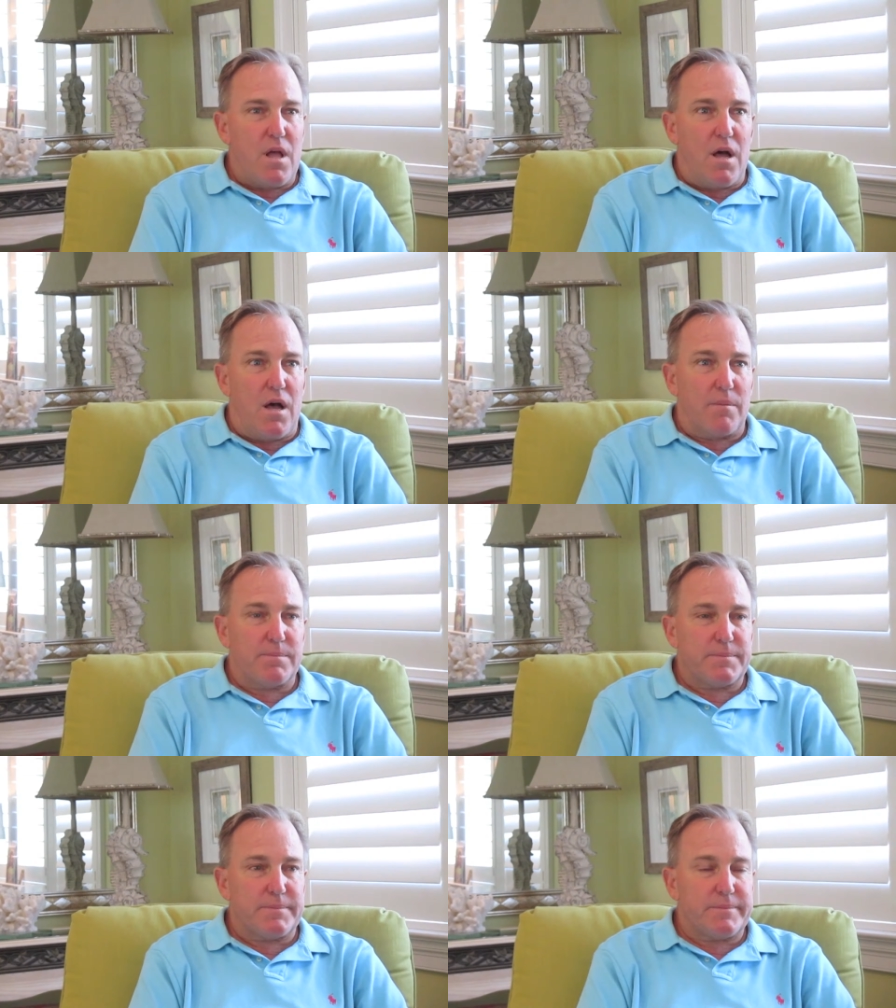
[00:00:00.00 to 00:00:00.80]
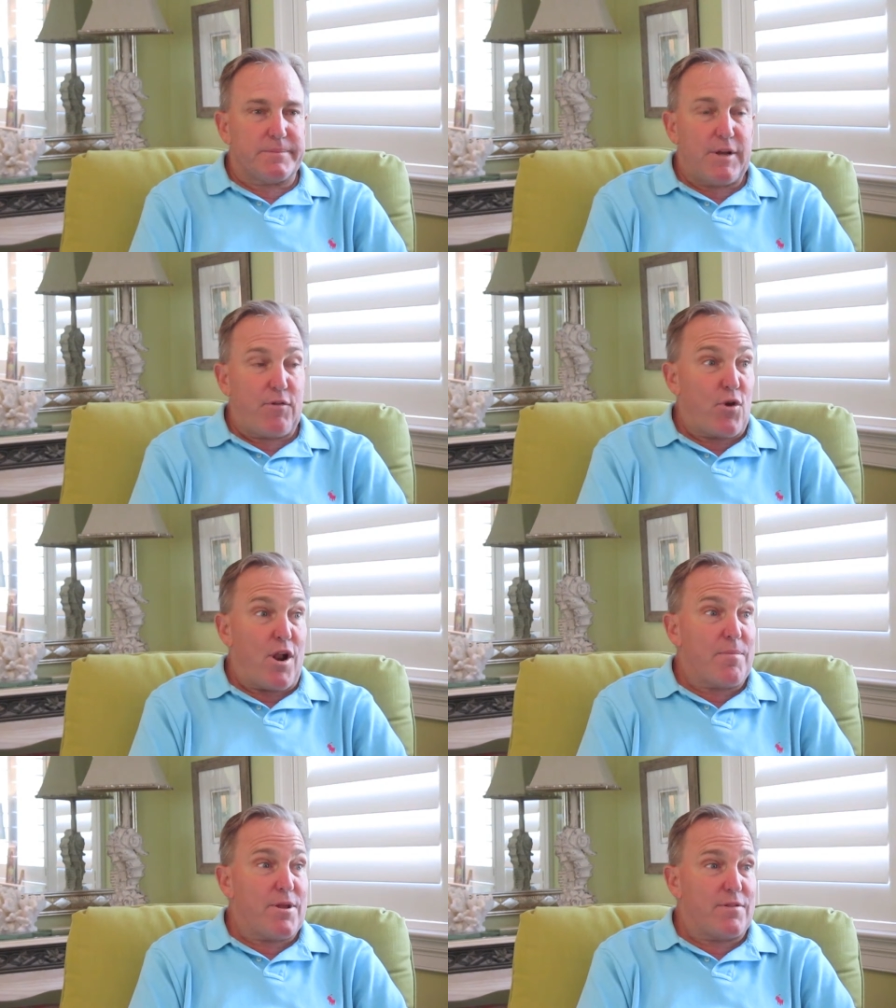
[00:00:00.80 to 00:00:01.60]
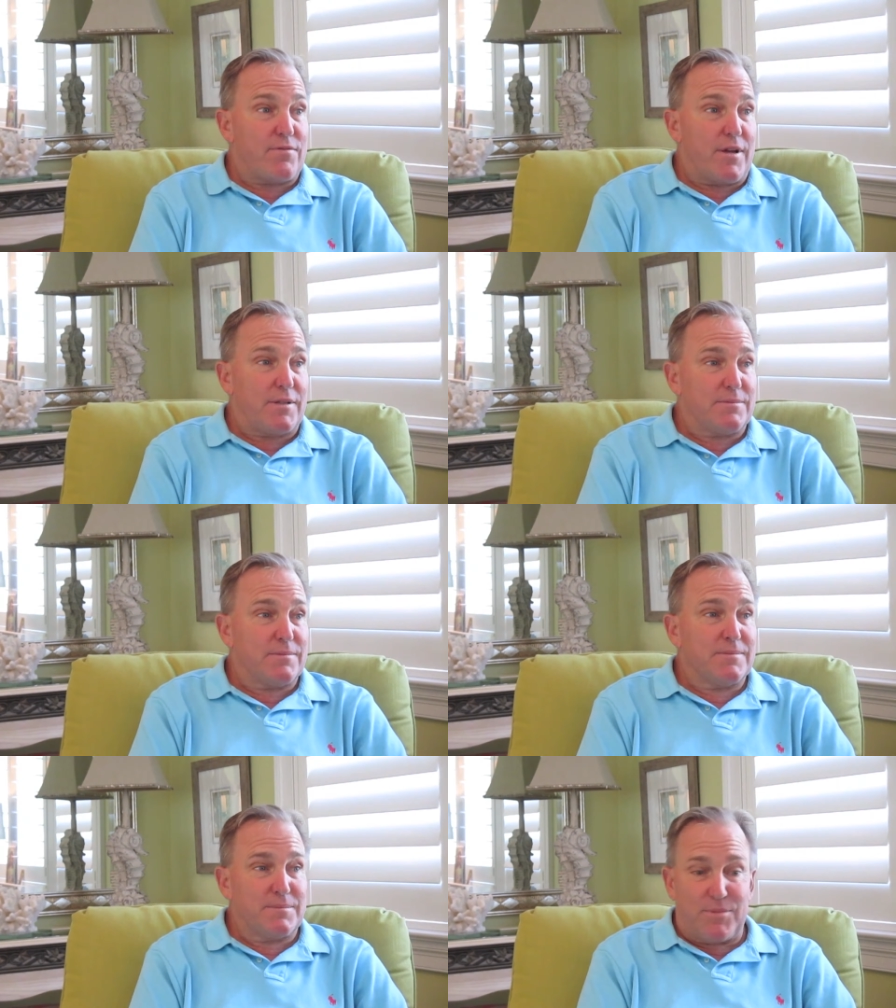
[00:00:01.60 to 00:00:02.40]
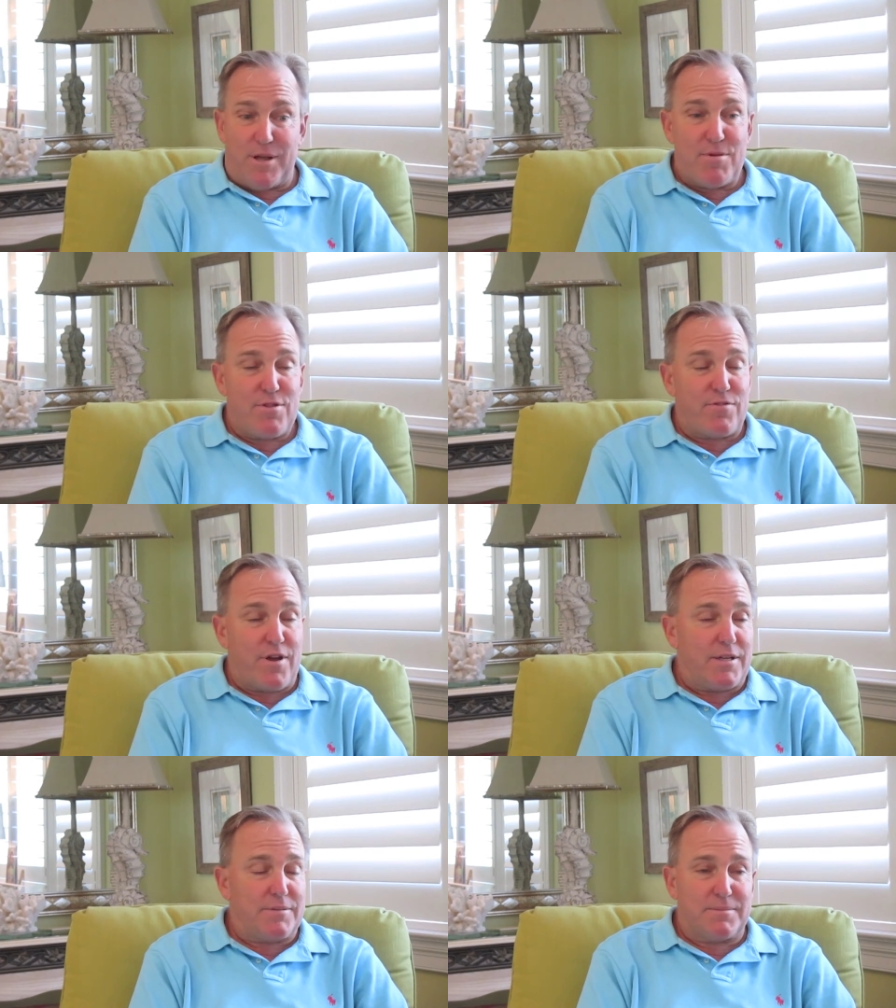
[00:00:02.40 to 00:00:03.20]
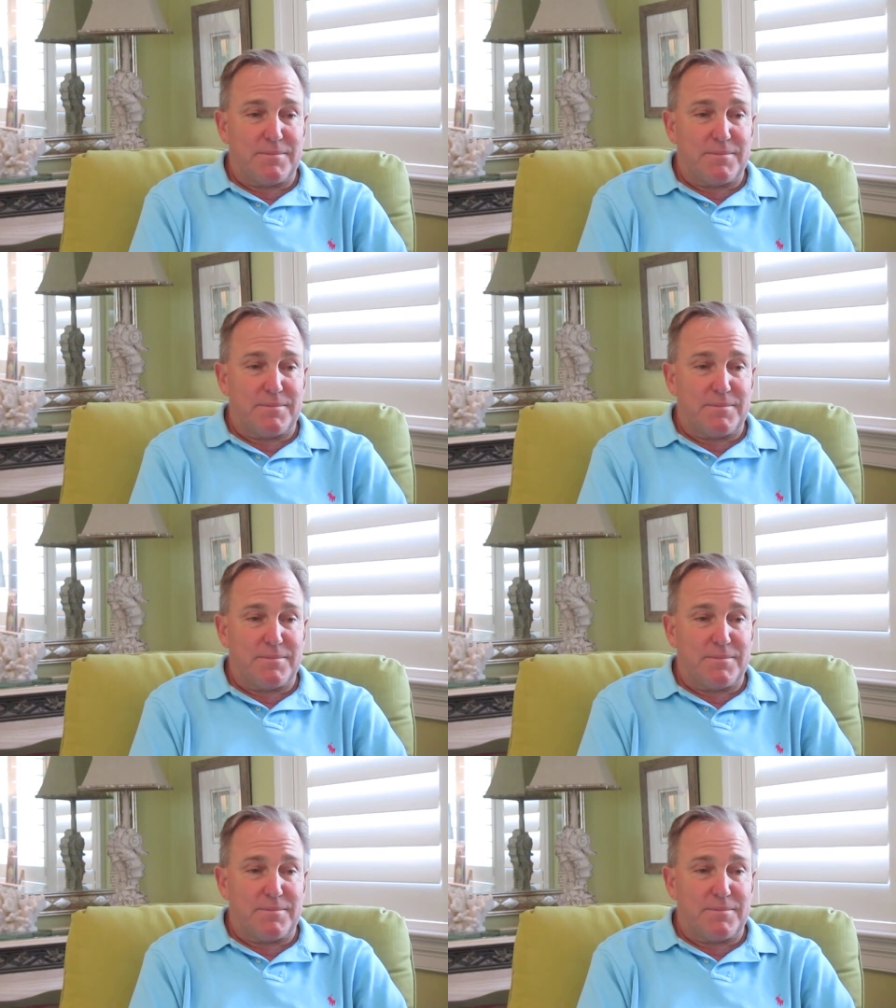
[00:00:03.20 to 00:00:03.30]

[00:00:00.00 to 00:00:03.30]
Never thought I'd be in the fight, but I'm in the fight.